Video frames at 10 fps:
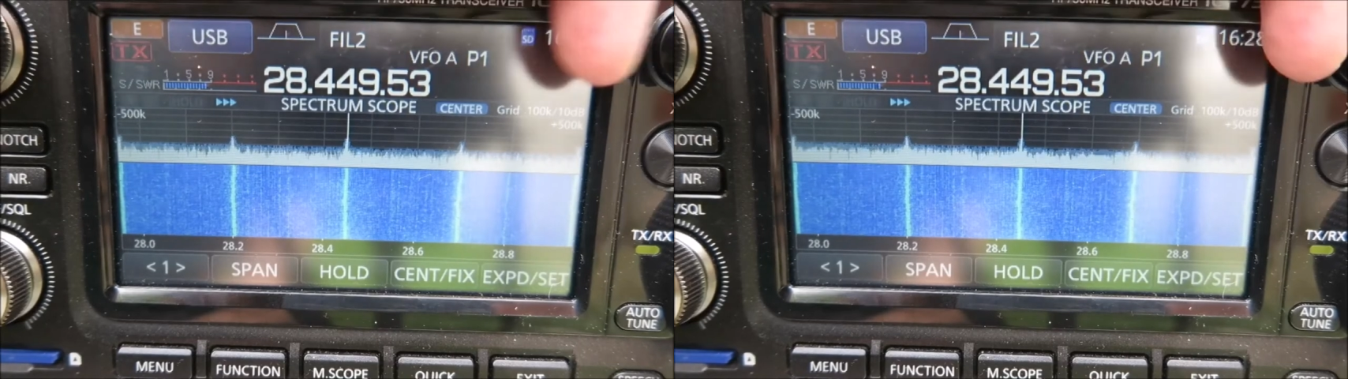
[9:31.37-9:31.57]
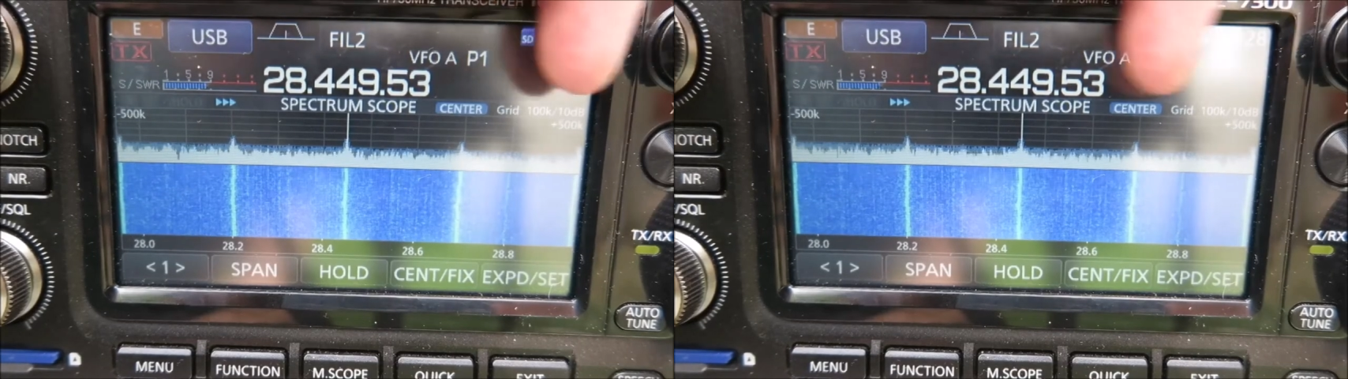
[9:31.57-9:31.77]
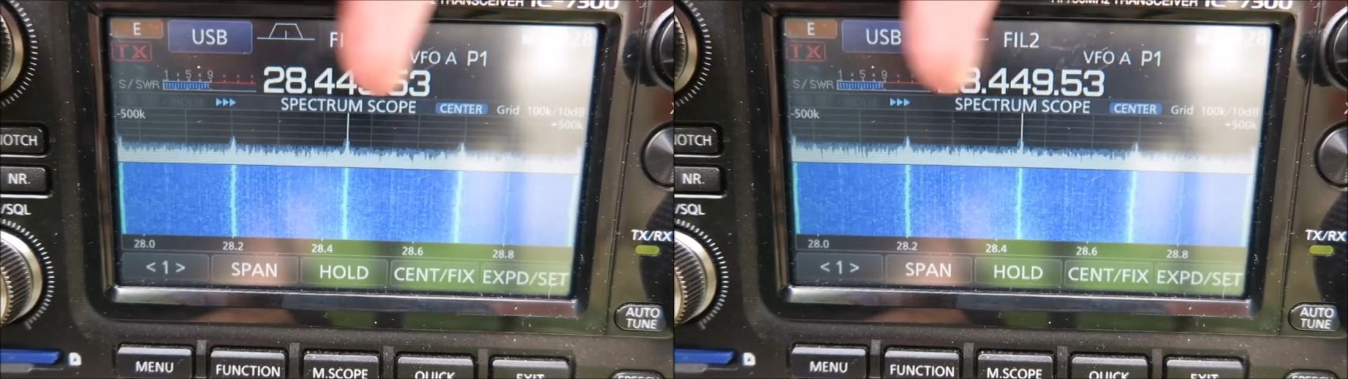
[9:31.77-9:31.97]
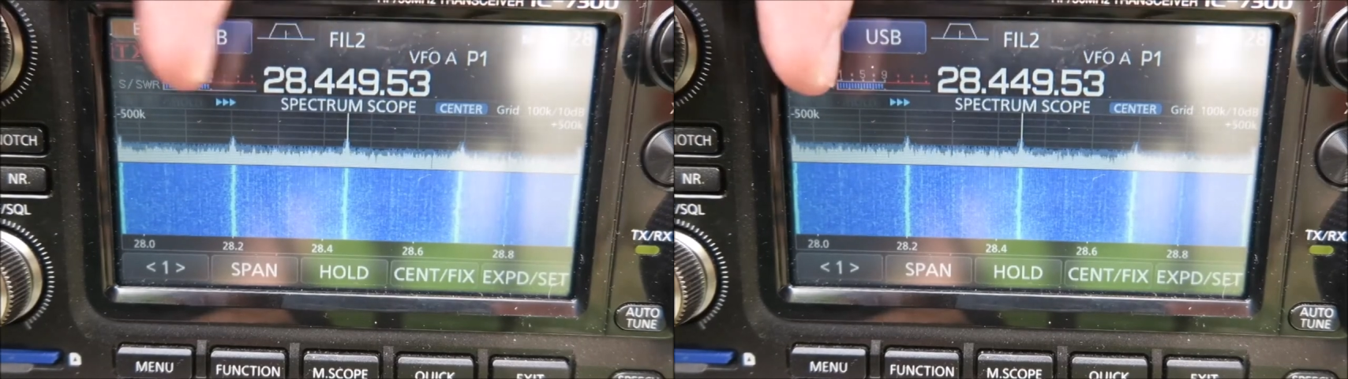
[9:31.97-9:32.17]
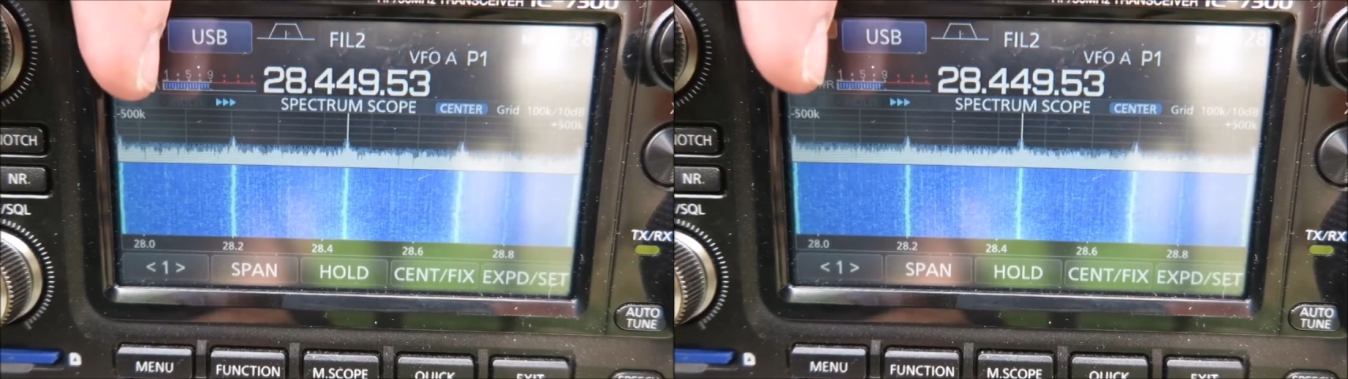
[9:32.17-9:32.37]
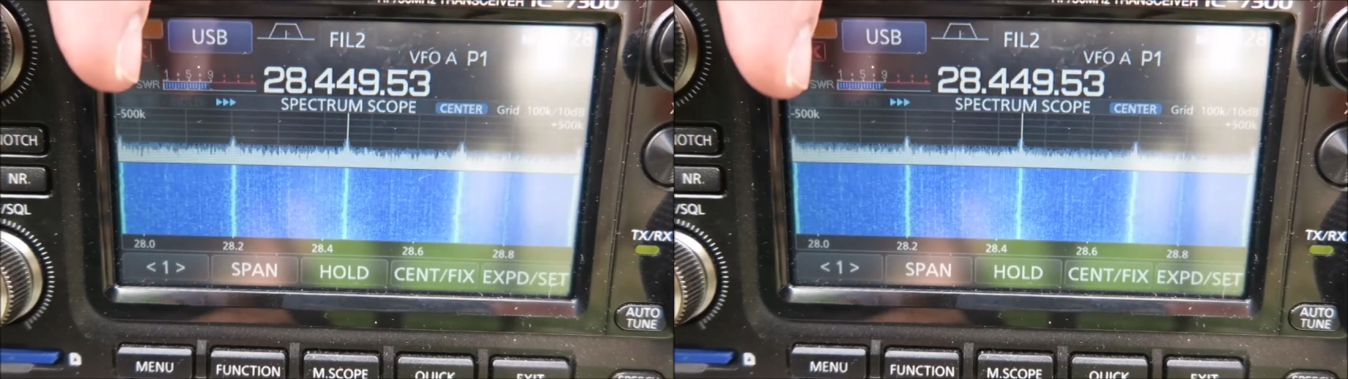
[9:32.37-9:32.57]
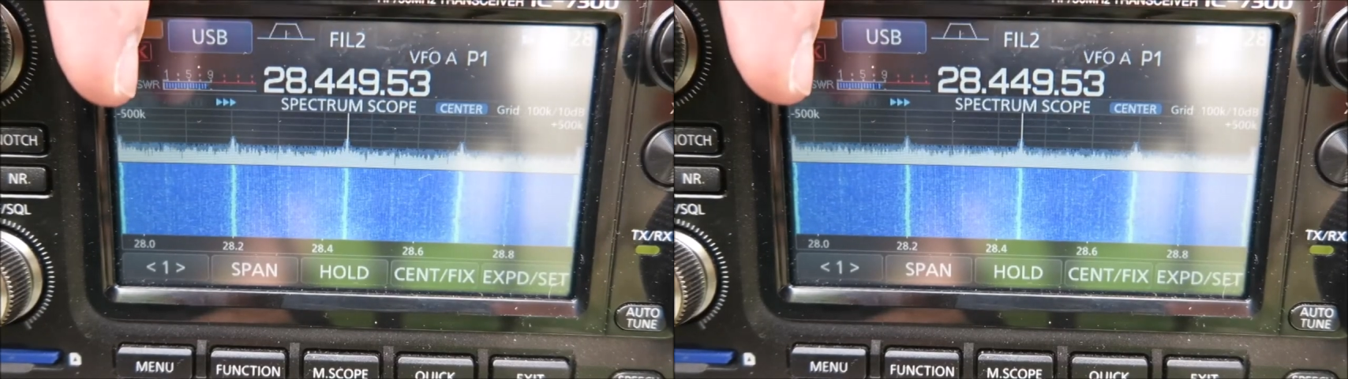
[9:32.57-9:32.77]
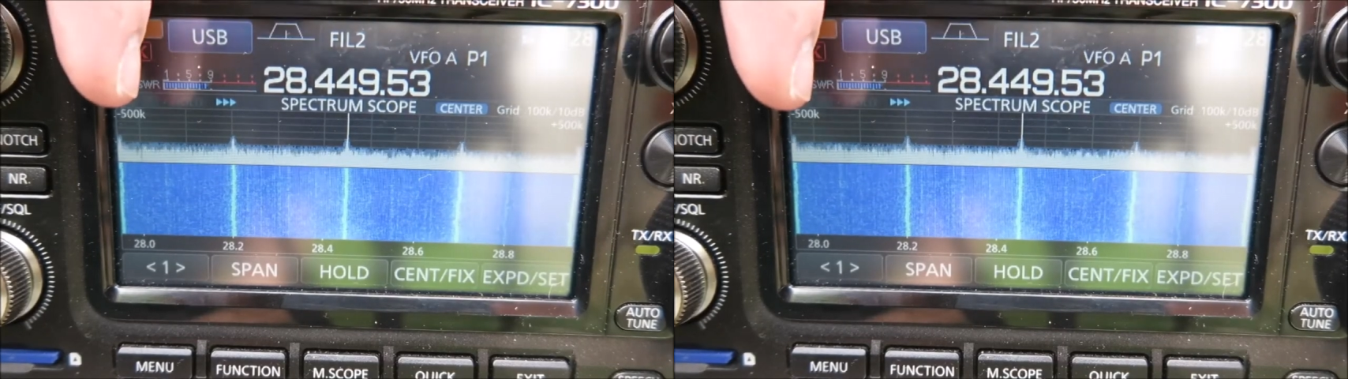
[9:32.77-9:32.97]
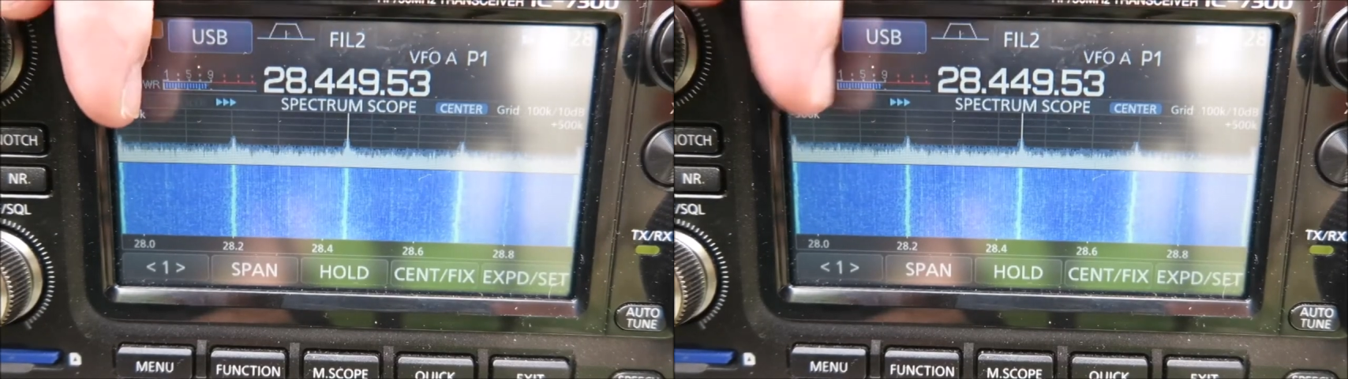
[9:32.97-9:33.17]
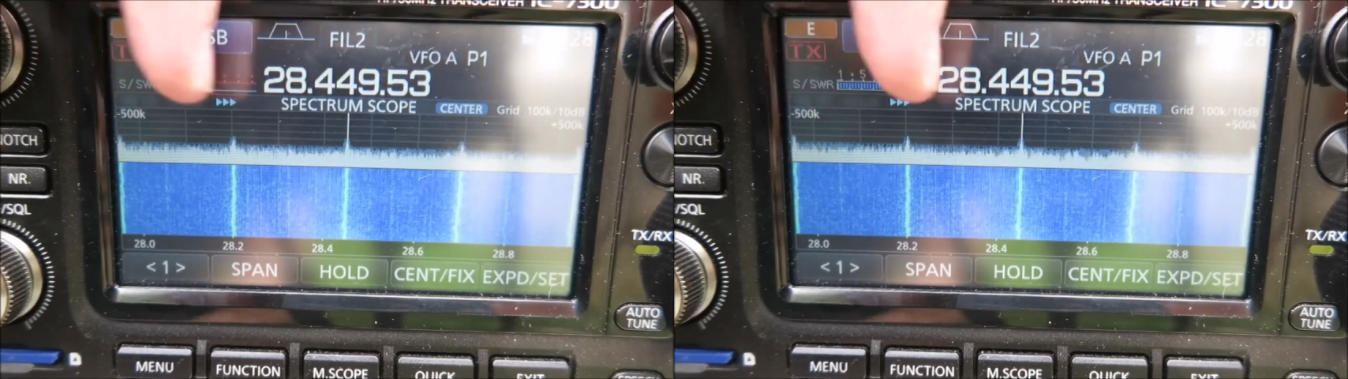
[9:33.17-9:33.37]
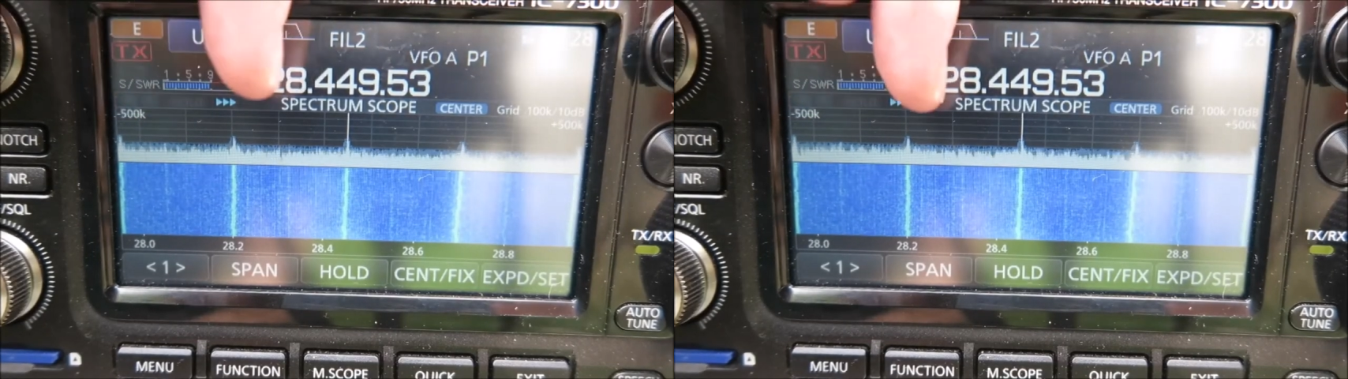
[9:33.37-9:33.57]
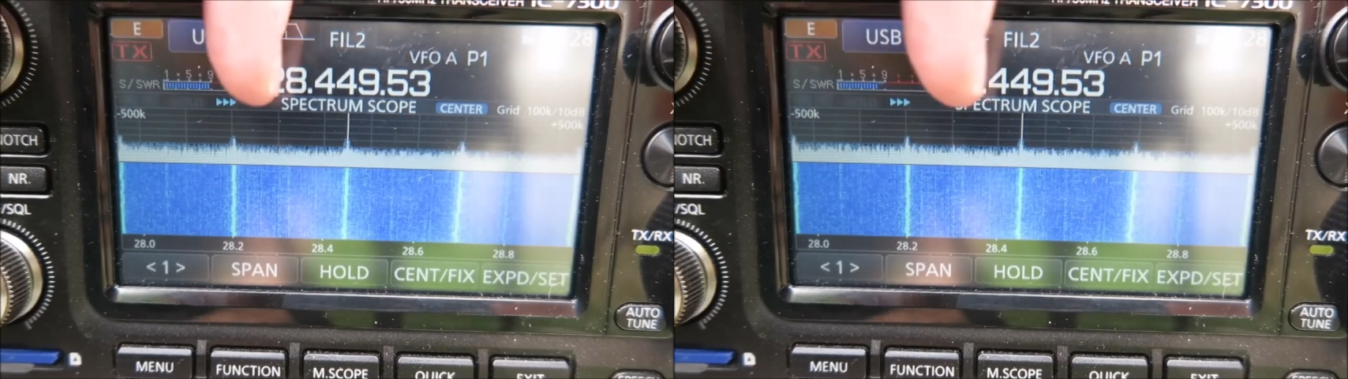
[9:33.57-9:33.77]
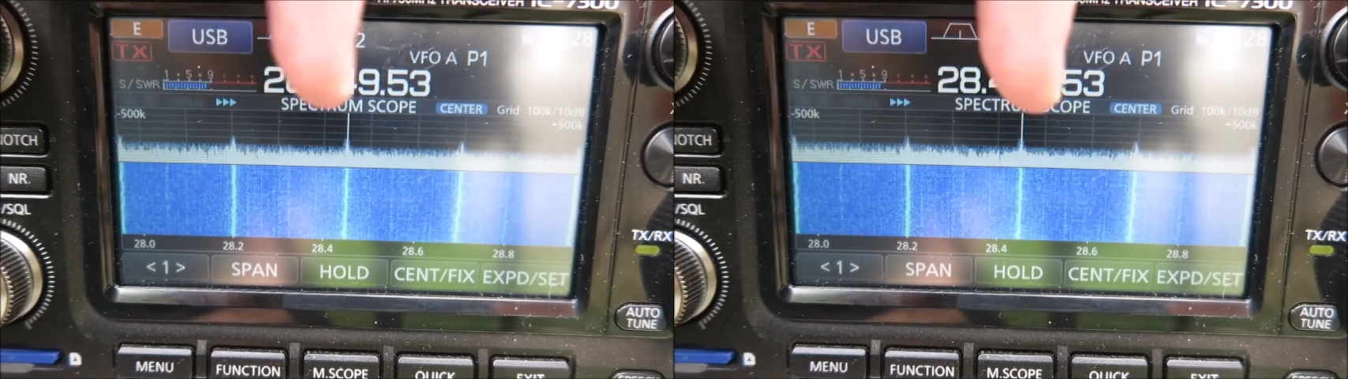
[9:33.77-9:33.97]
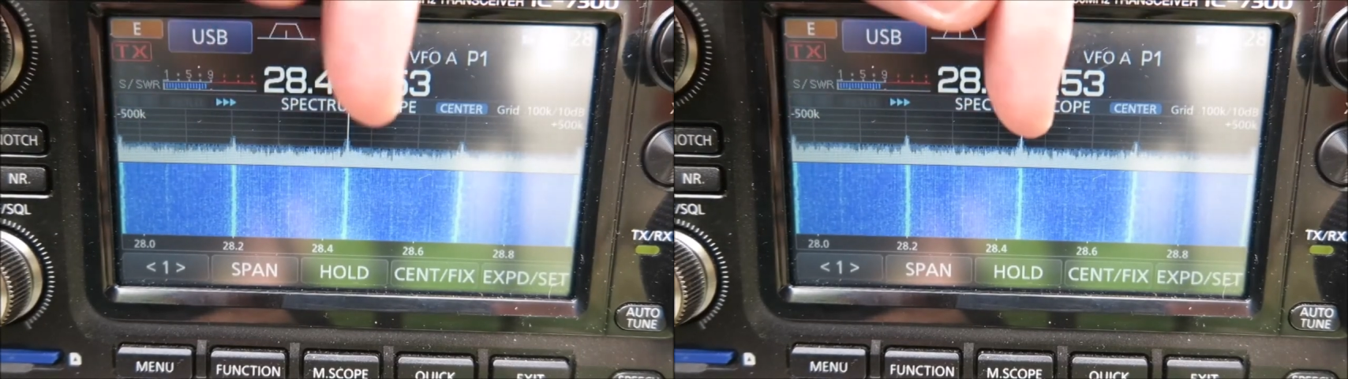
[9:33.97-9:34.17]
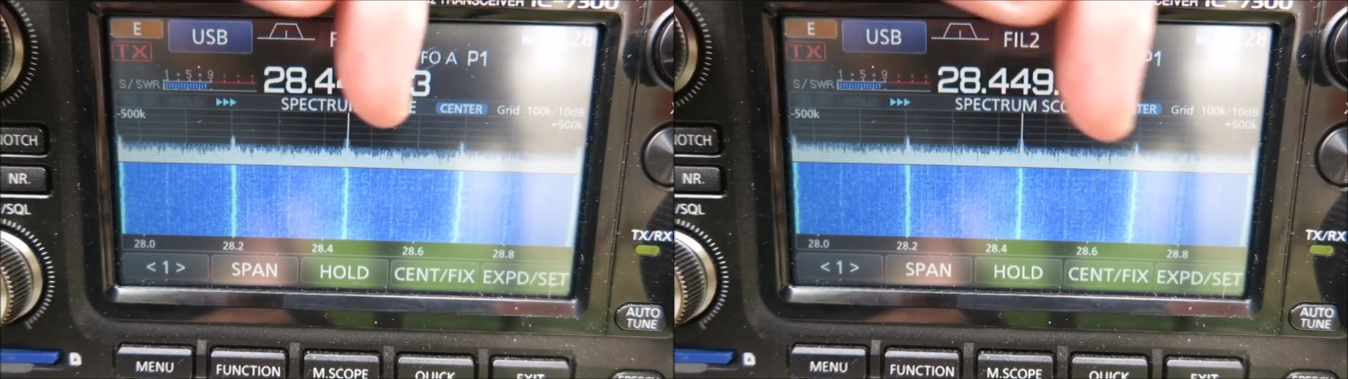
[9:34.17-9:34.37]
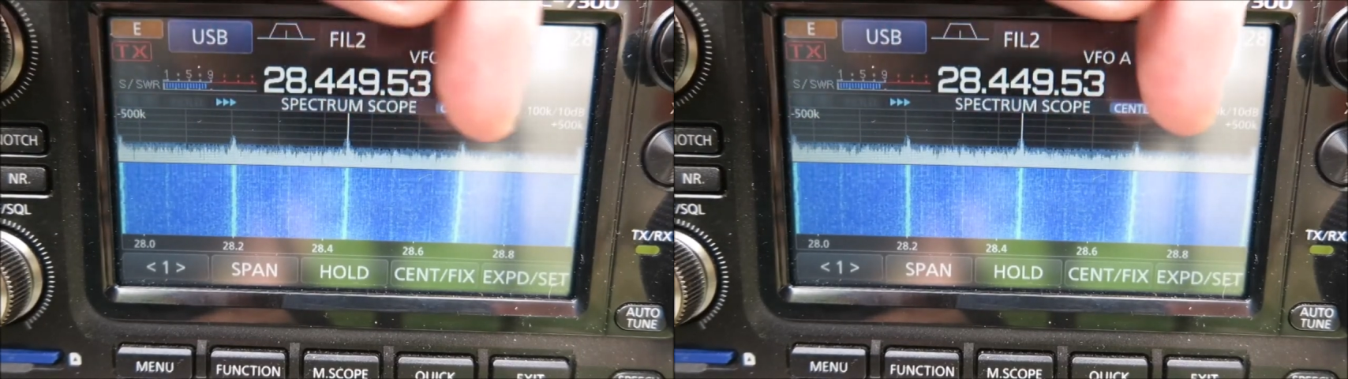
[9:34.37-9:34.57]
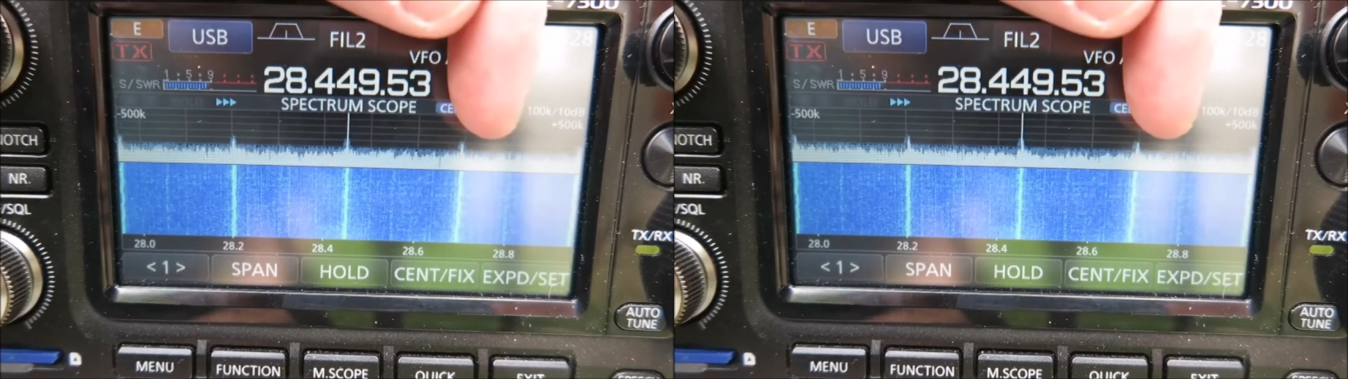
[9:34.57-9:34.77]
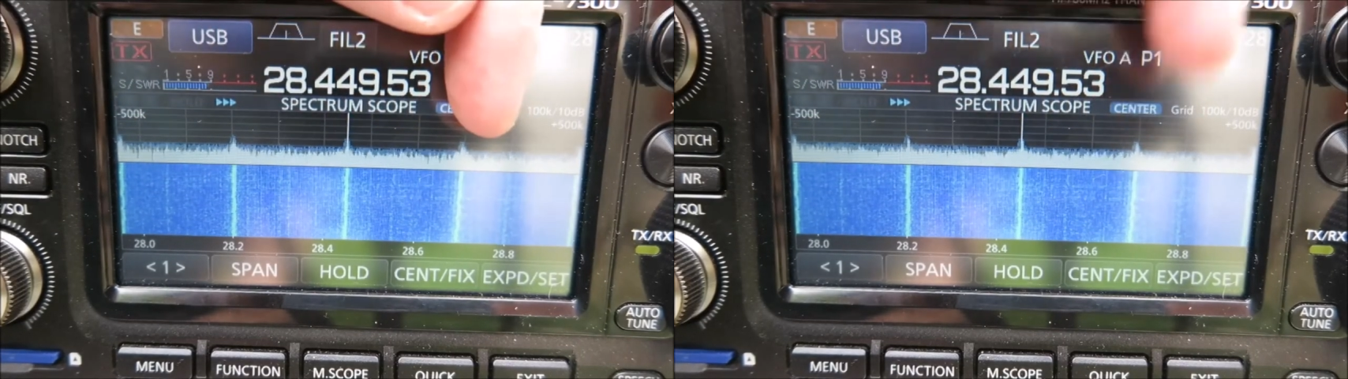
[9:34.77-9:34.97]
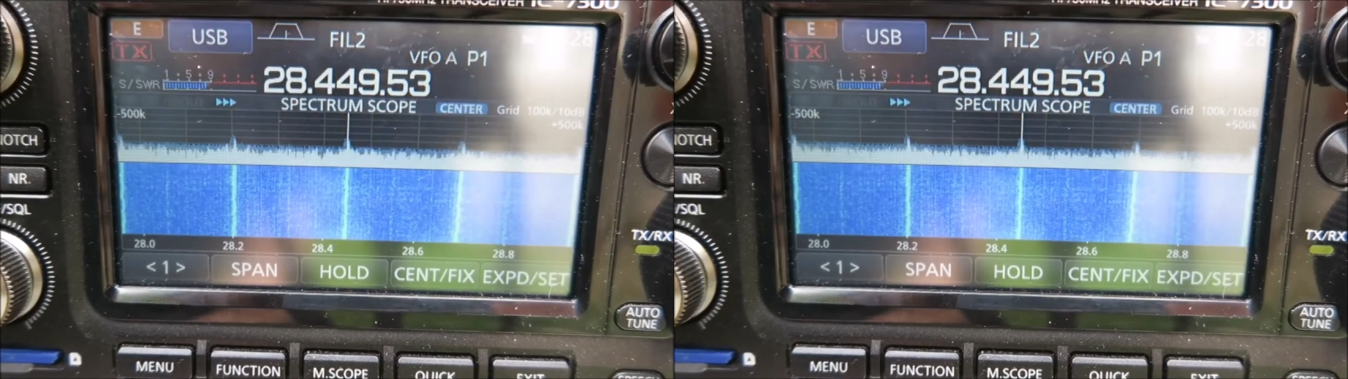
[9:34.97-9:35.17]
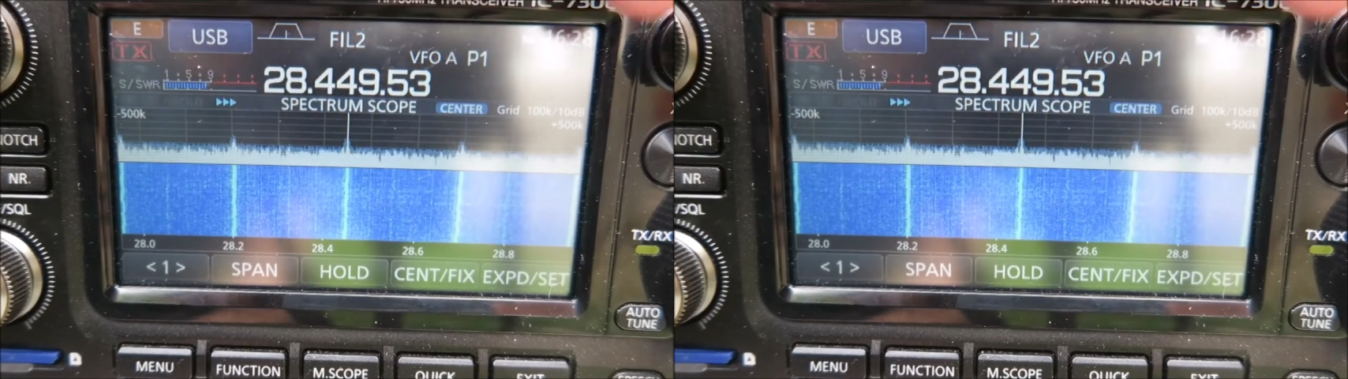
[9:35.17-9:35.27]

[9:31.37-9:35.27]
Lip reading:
[unreadable: no face in view]